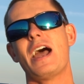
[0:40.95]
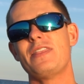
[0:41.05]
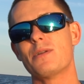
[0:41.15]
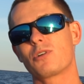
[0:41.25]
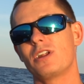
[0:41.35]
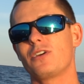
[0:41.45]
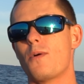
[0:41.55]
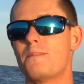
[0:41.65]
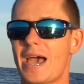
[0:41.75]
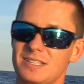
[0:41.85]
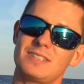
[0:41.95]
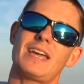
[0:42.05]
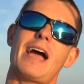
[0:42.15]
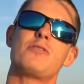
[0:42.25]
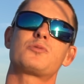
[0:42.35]
and then we're gonna go back to
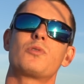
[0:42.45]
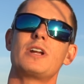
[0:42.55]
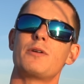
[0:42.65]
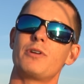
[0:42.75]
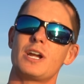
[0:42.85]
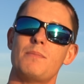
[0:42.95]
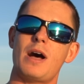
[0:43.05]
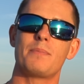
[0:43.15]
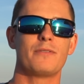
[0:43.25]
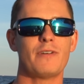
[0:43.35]
the house, we're gonna rig them up,